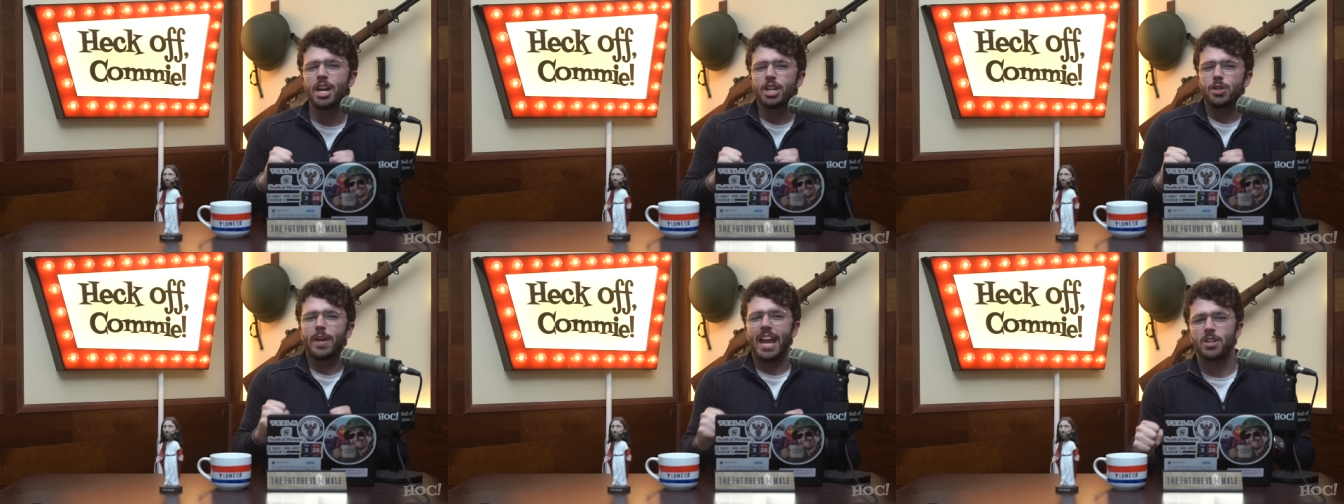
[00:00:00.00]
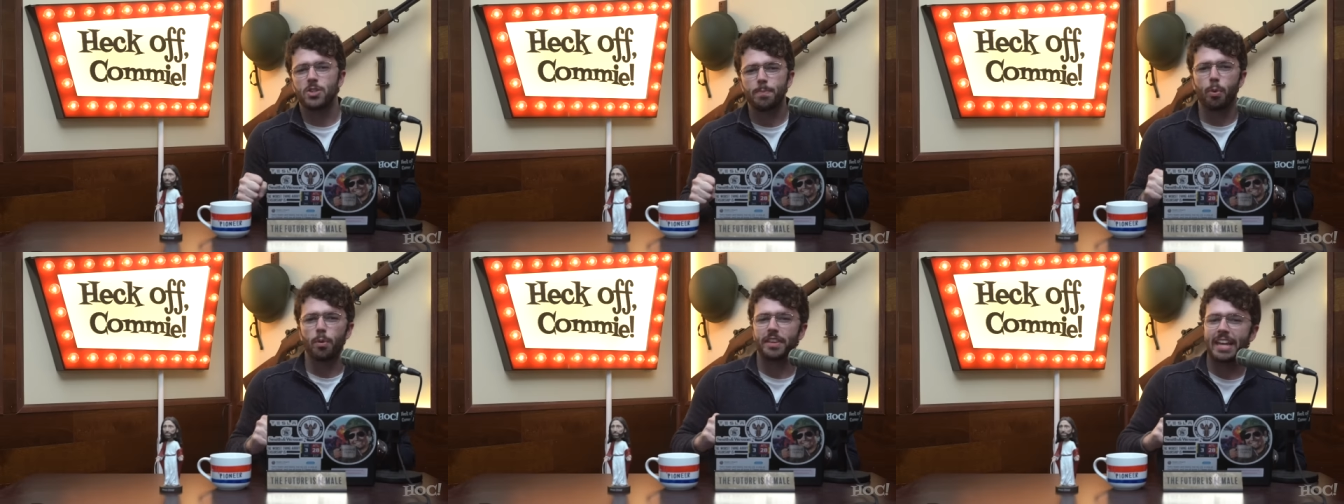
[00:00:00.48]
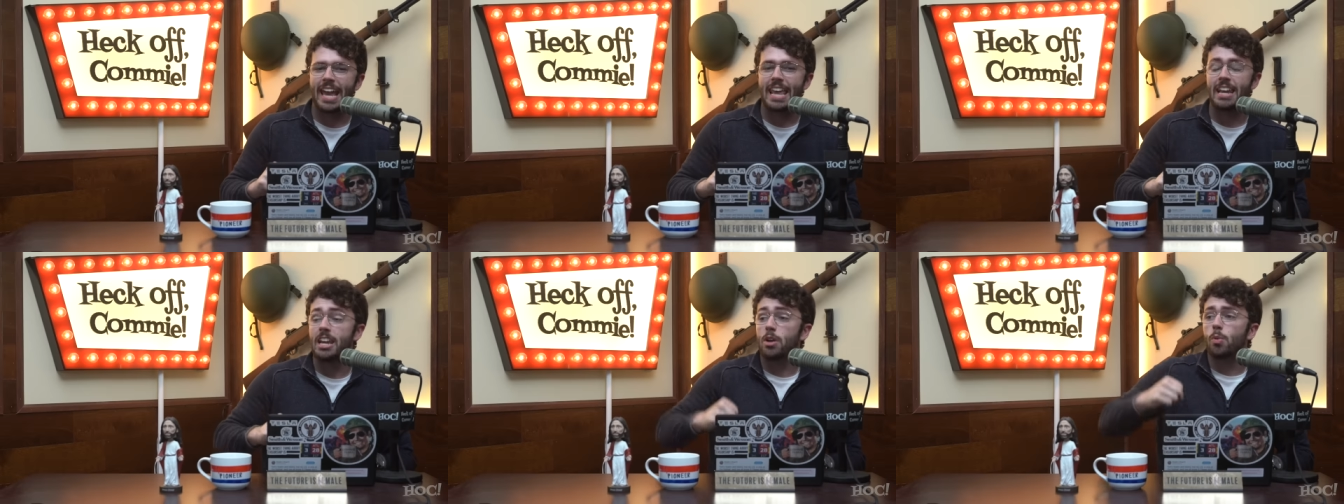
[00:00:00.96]
you can't support the
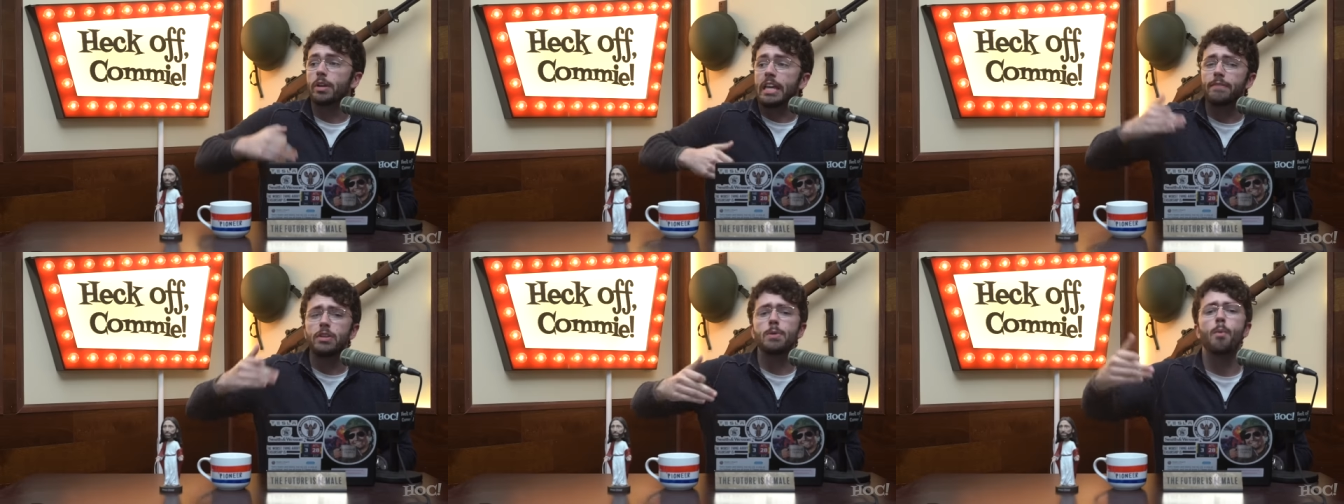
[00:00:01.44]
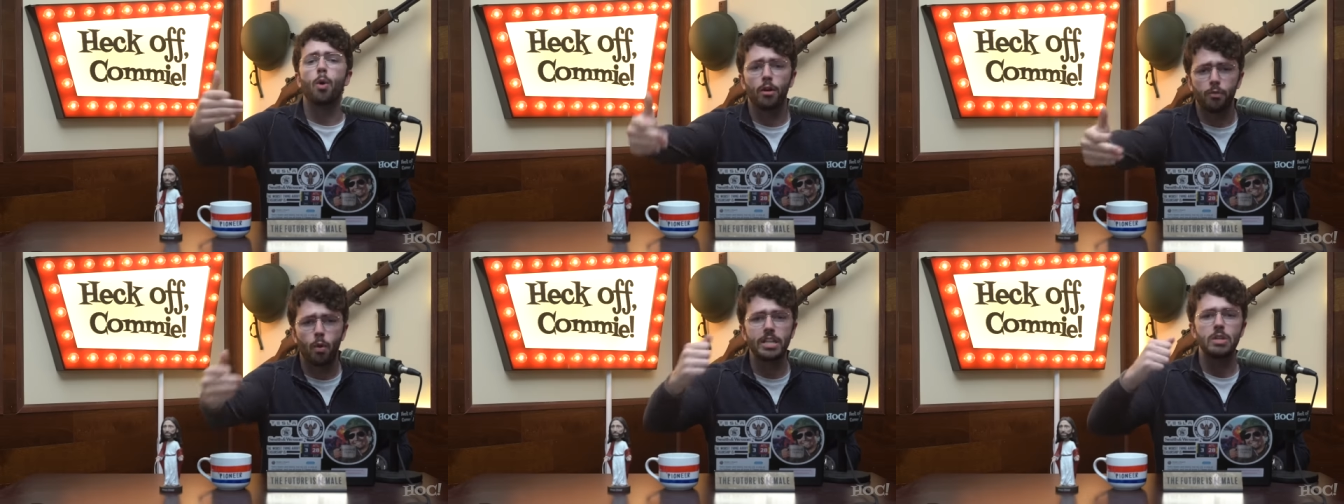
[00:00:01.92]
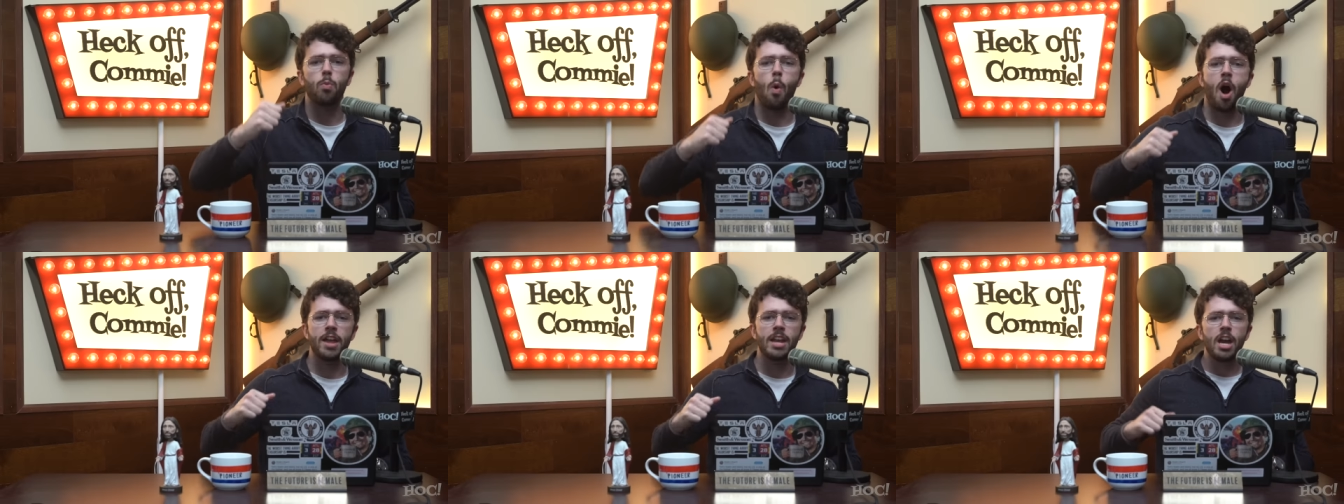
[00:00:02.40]
candidate who will give you more of what you
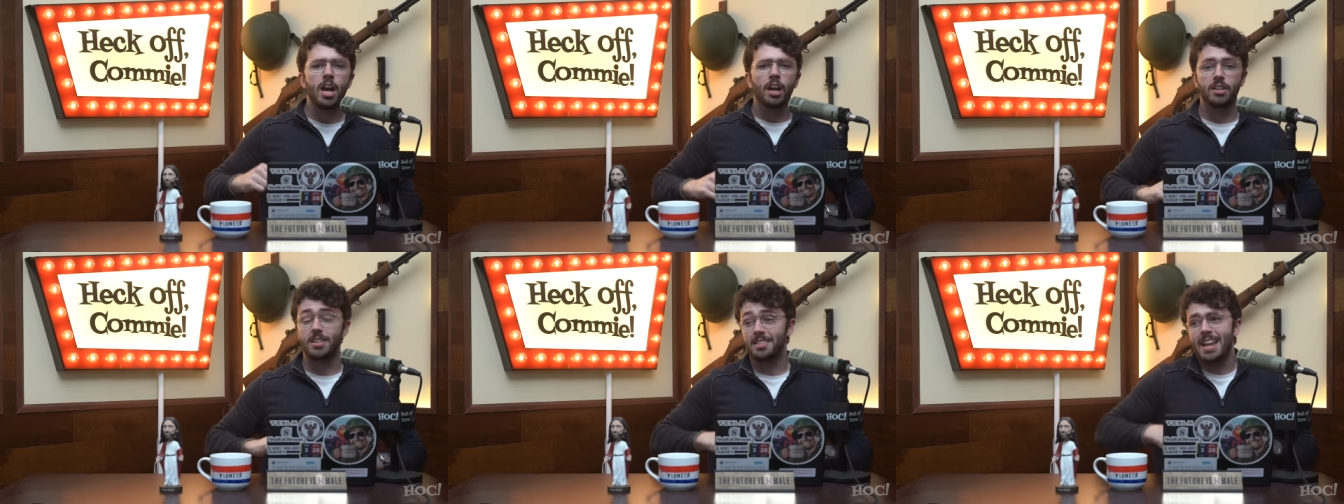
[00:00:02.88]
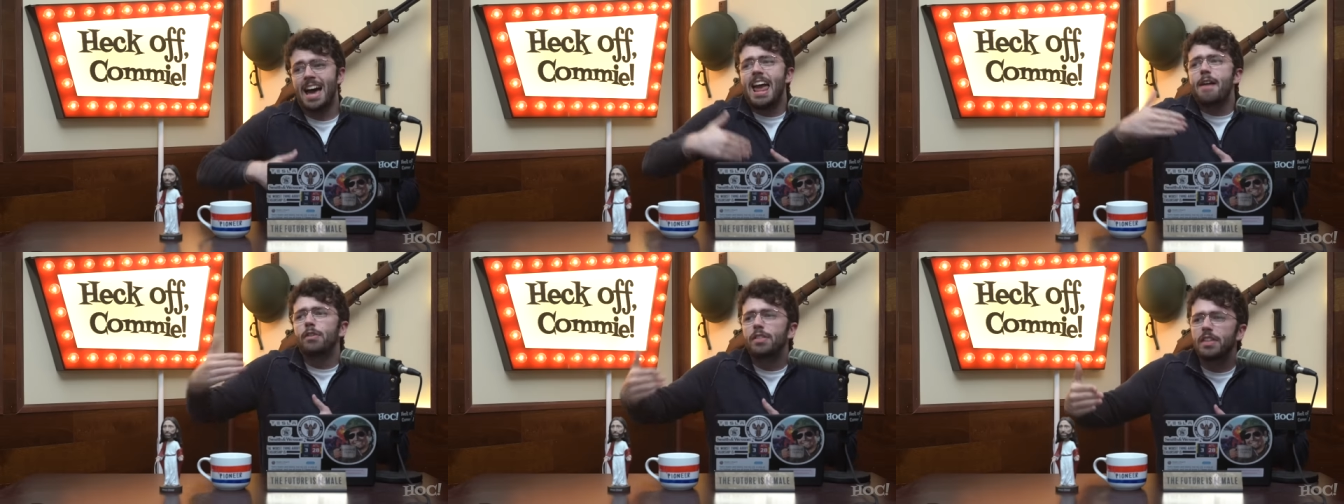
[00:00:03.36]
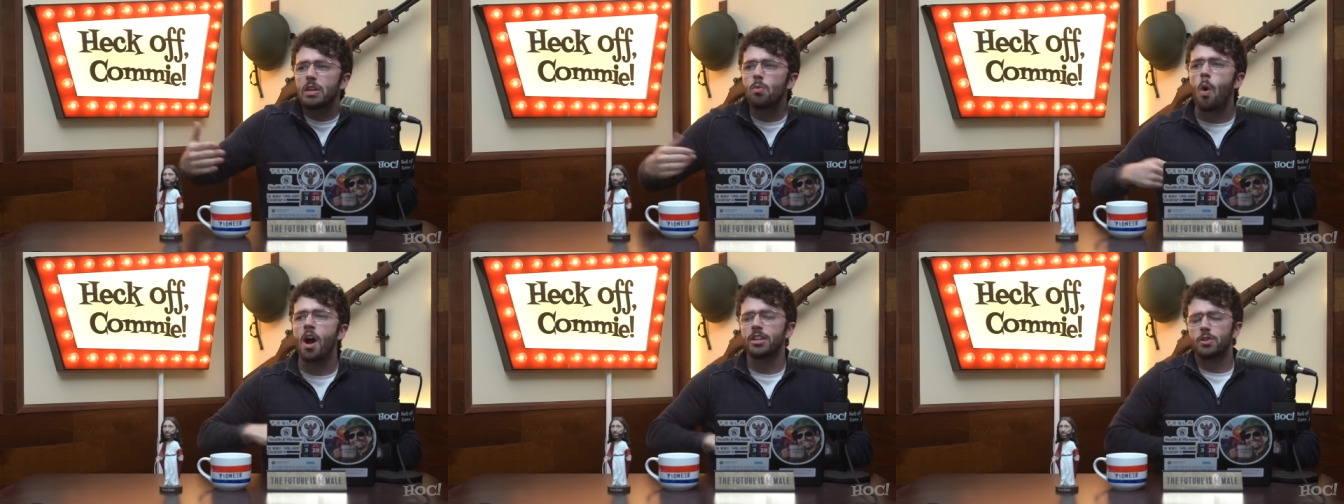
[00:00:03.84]
want because it's not everything you
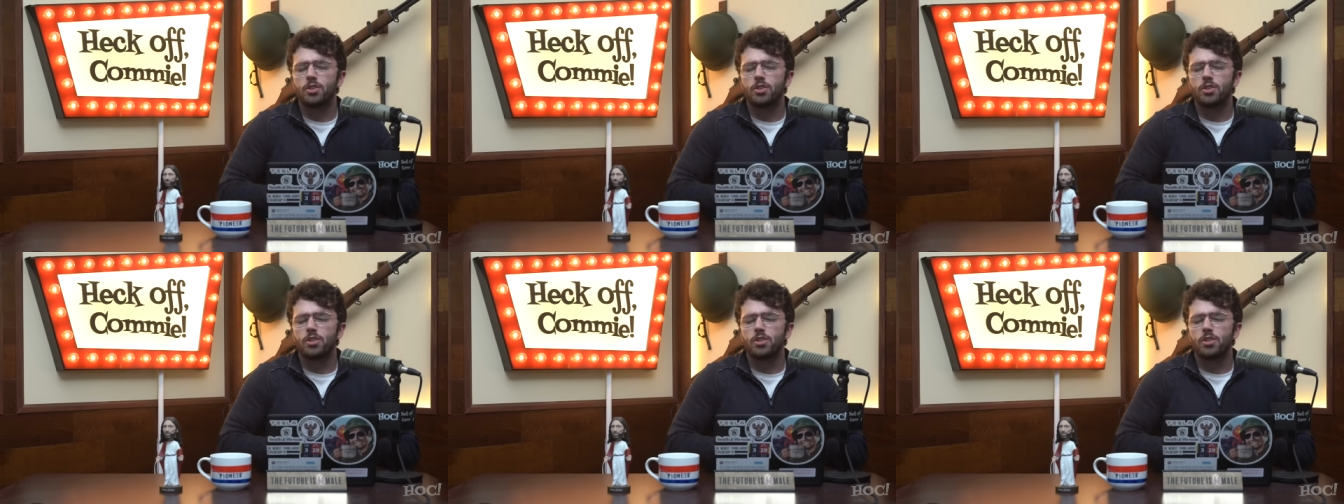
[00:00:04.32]
want.